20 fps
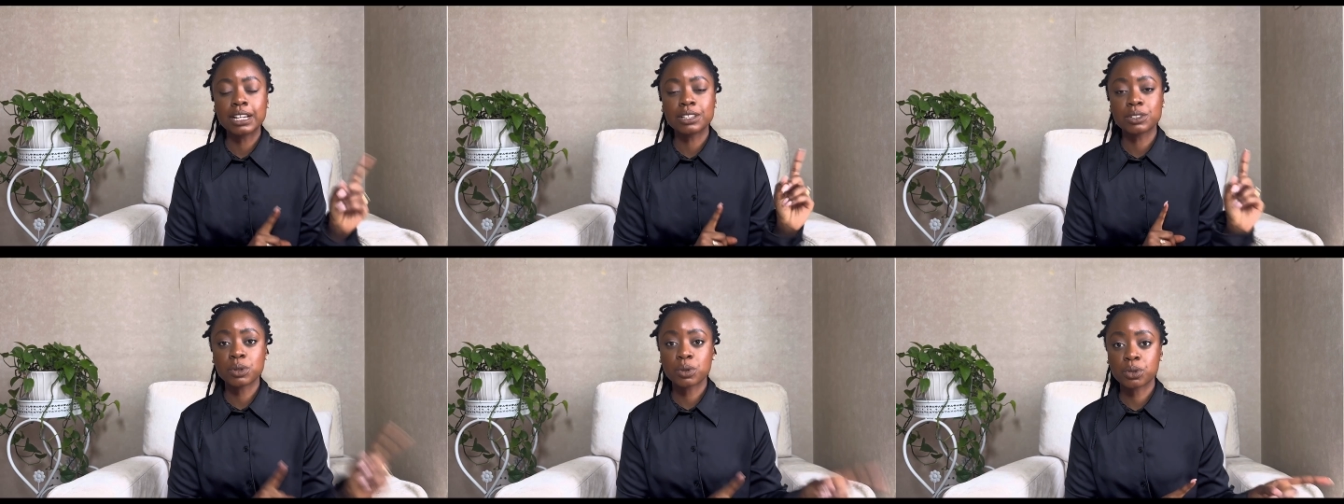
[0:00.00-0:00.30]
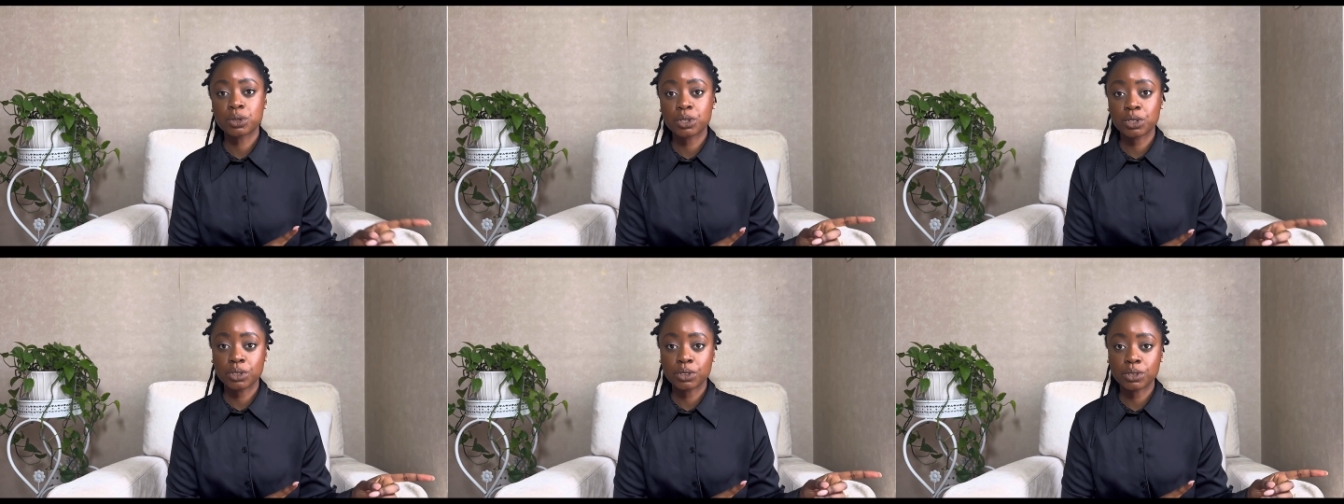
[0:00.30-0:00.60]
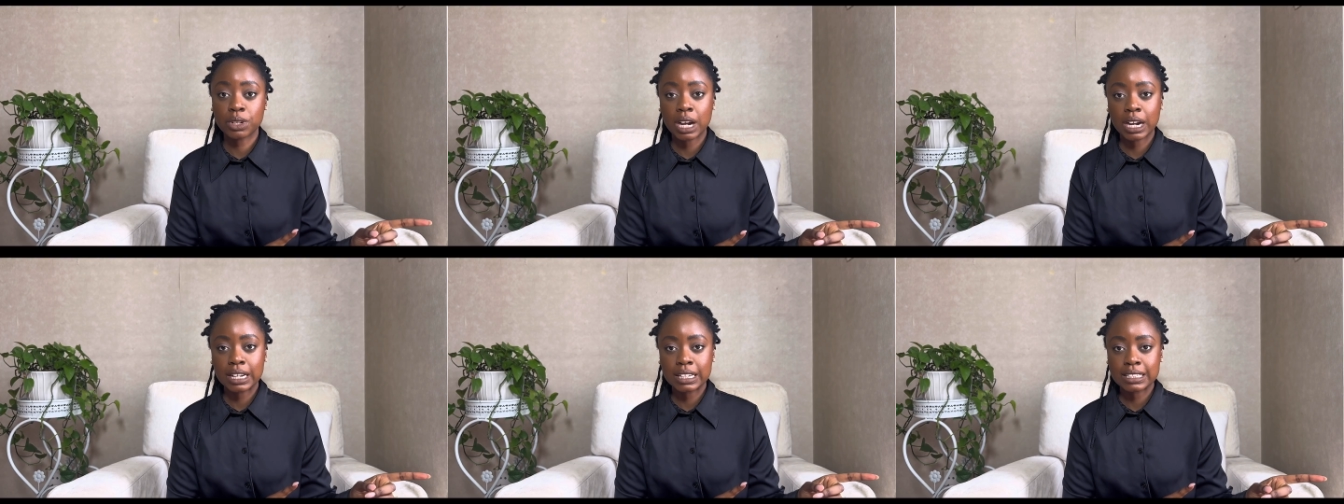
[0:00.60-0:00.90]
talked to you
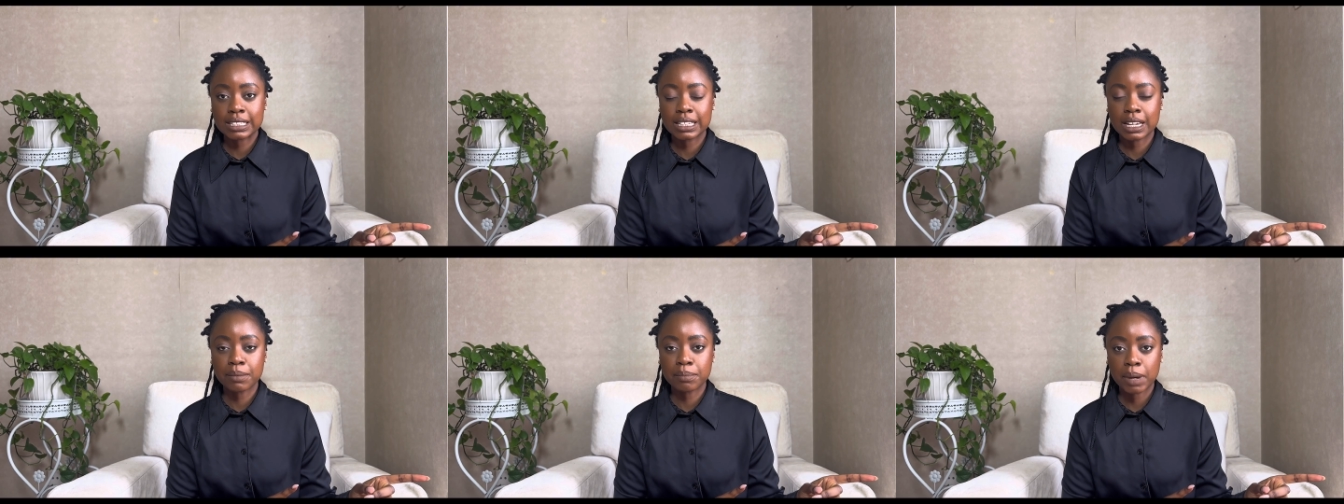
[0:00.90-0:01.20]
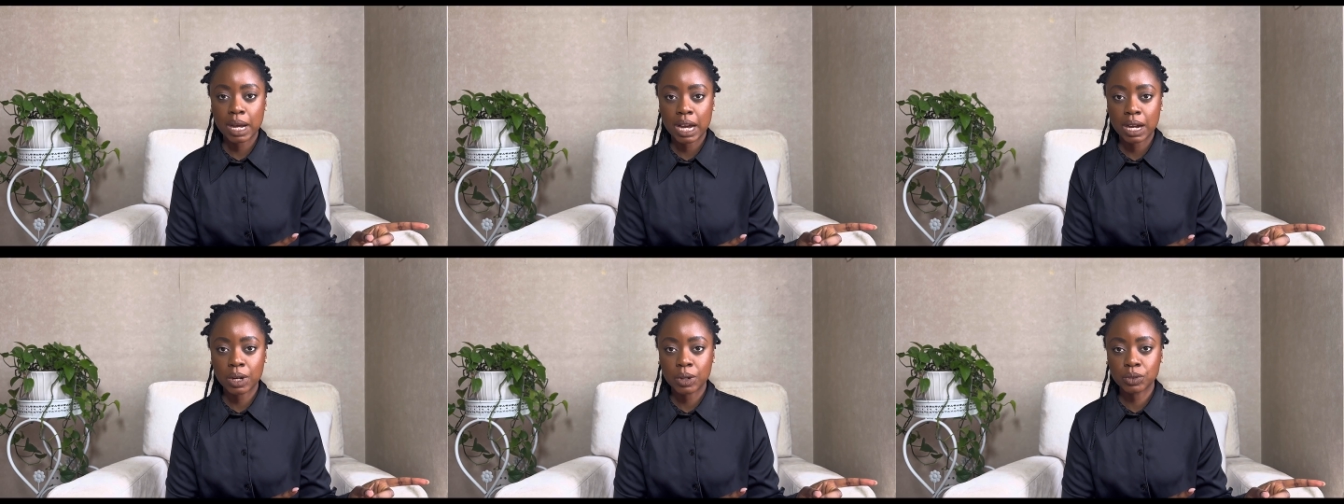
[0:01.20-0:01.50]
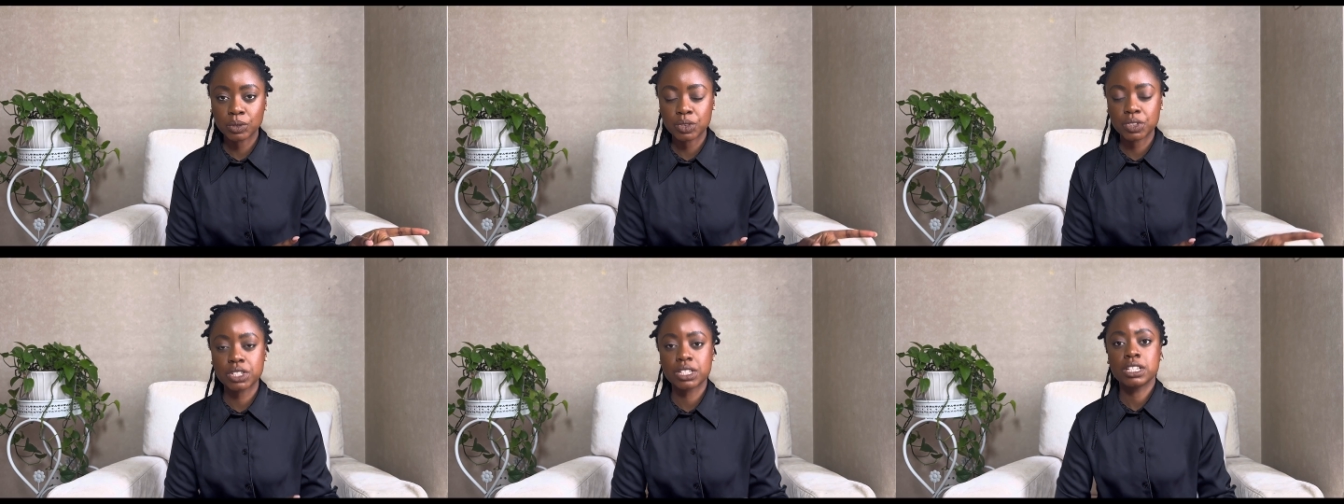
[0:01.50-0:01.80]
guys
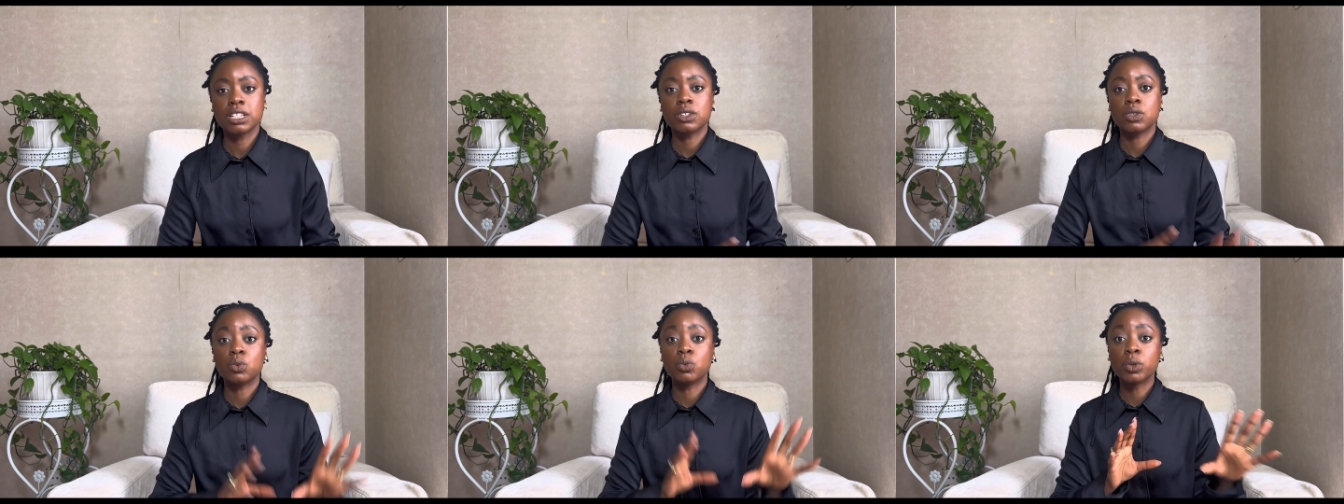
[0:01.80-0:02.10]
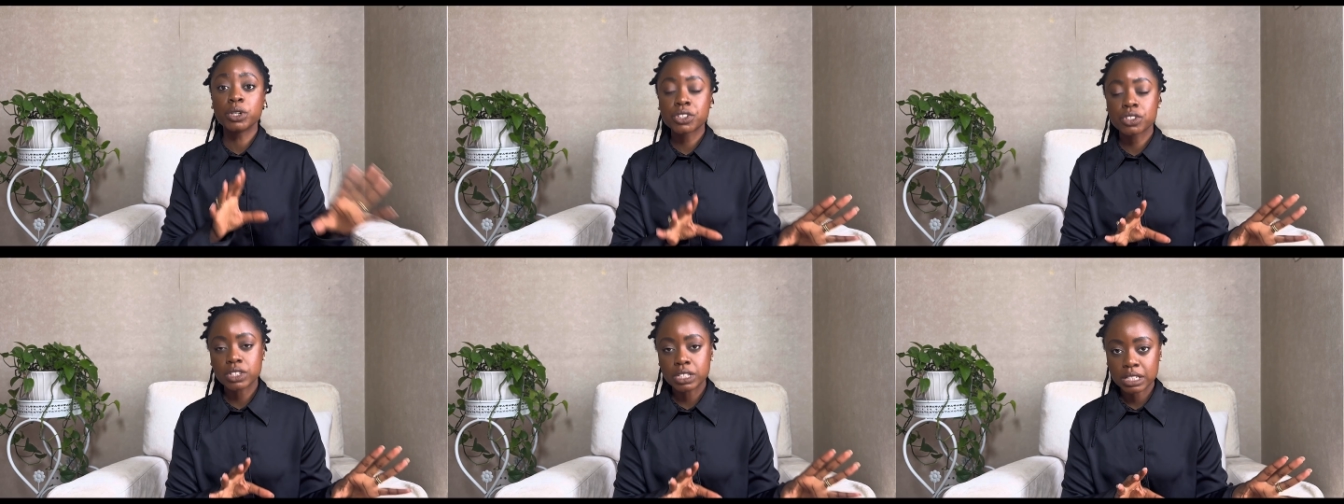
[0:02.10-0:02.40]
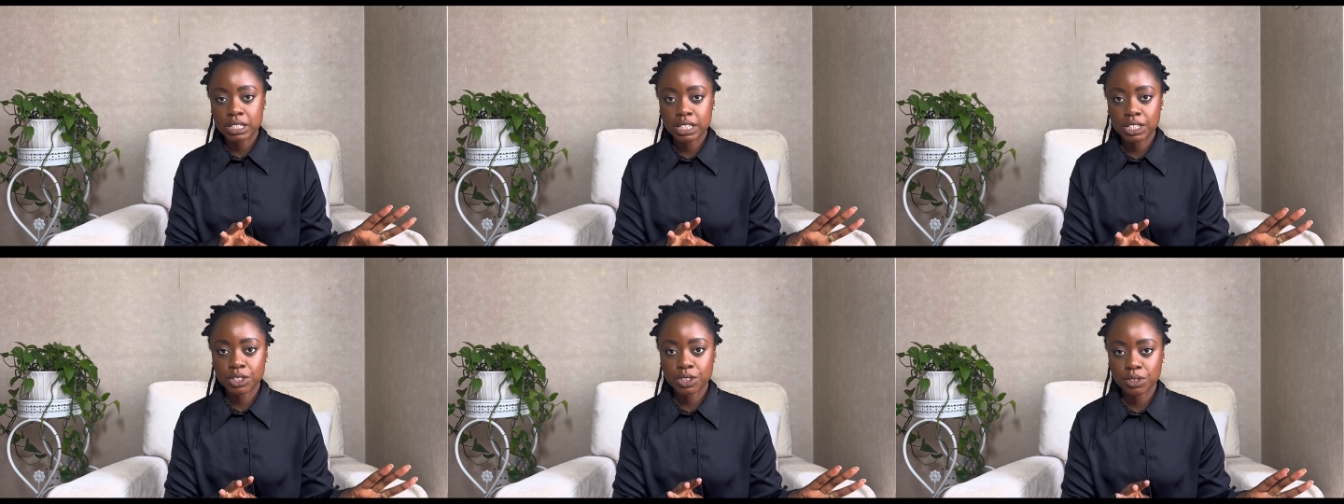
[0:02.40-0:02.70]
about which
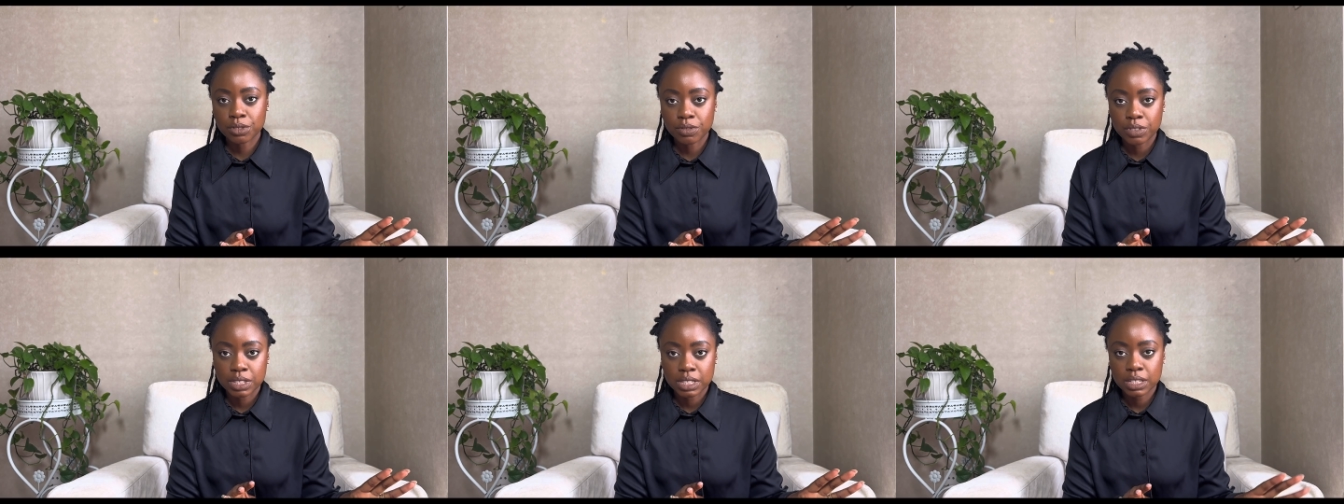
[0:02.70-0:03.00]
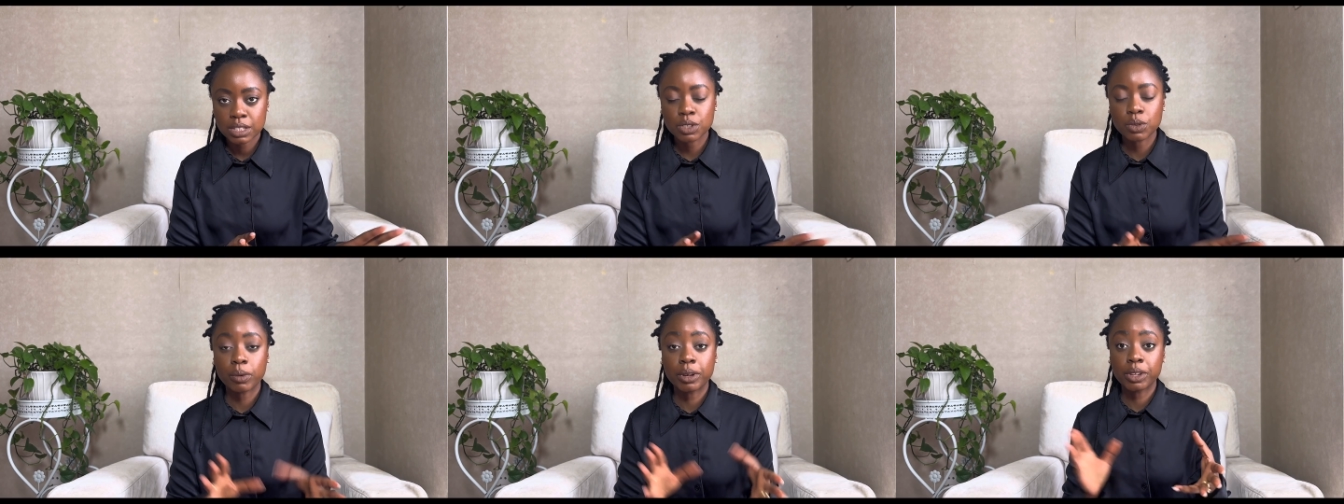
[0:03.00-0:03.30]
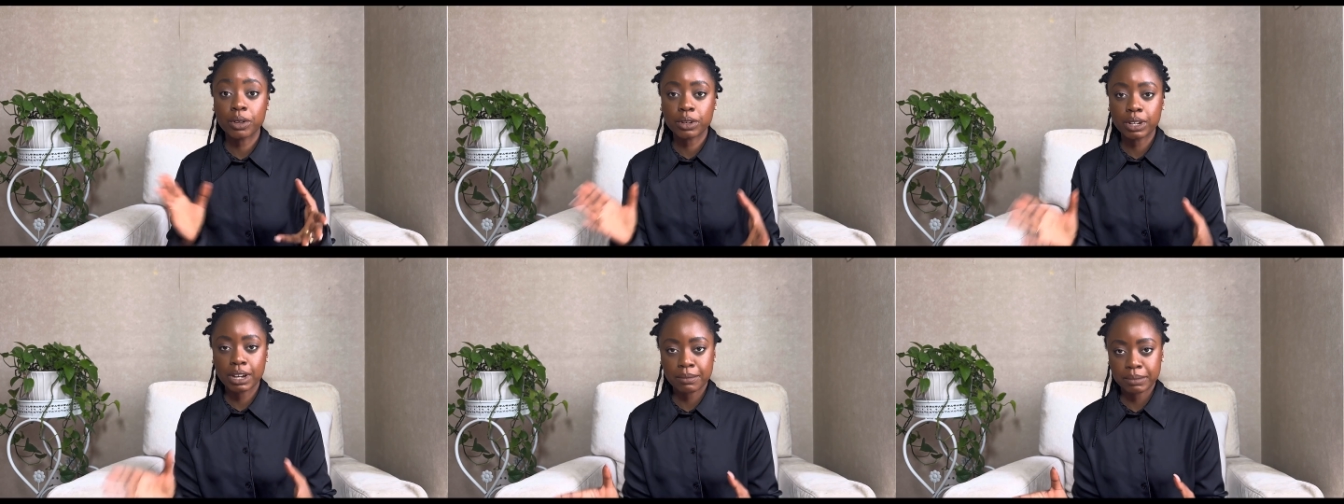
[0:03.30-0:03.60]
cities to visit when
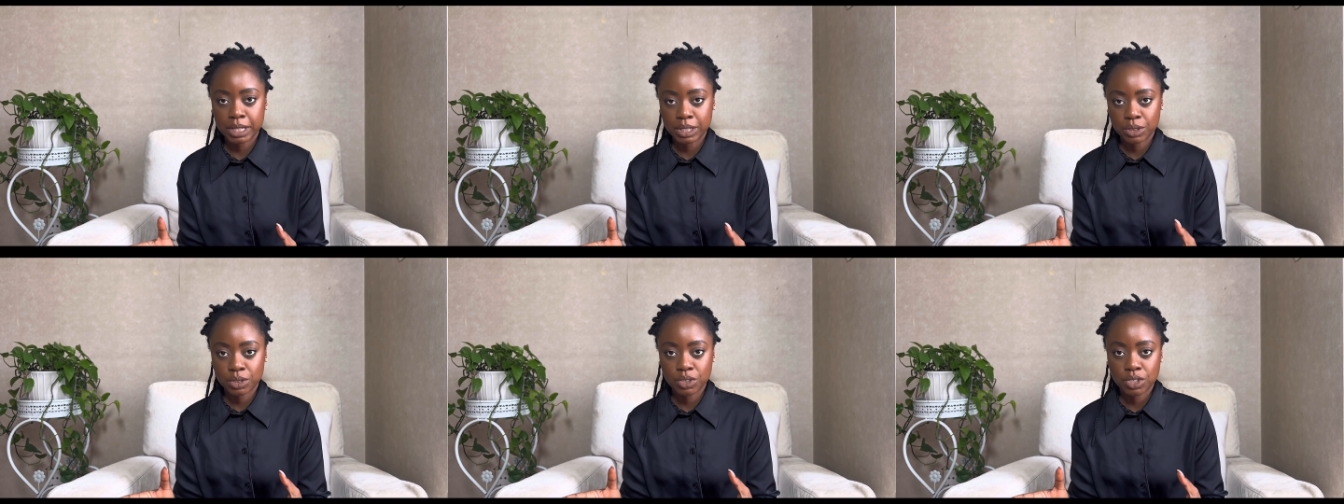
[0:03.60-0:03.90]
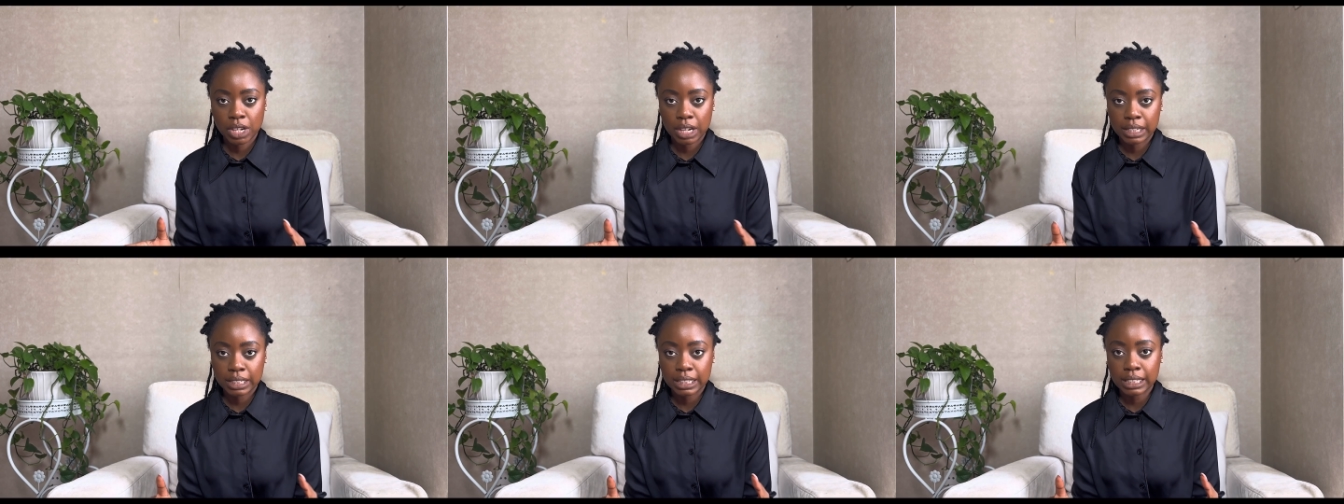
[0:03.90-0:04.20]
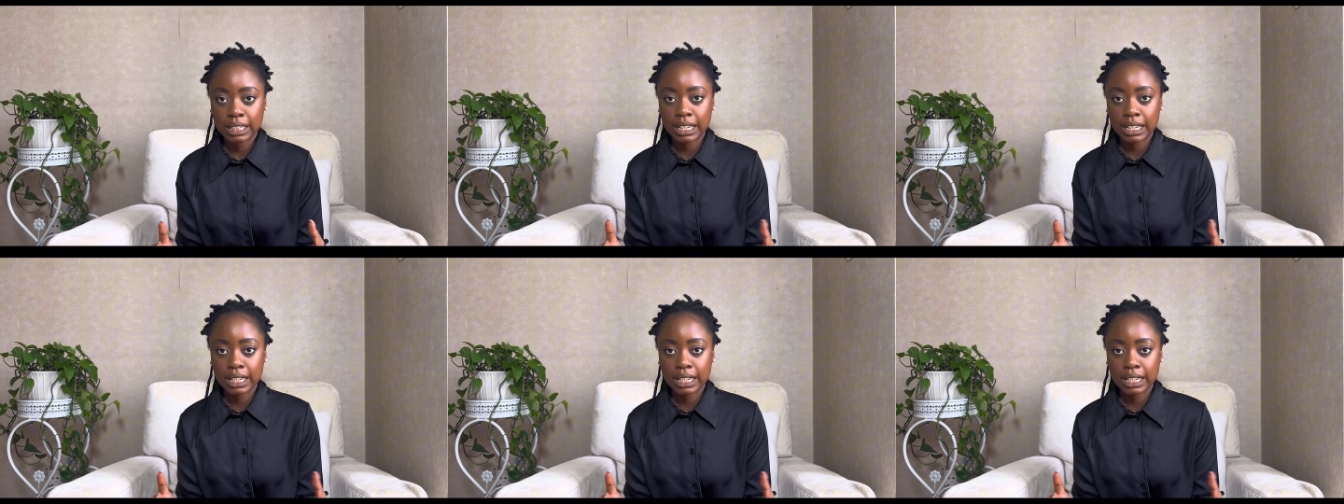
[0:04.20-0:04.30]
you're coming to China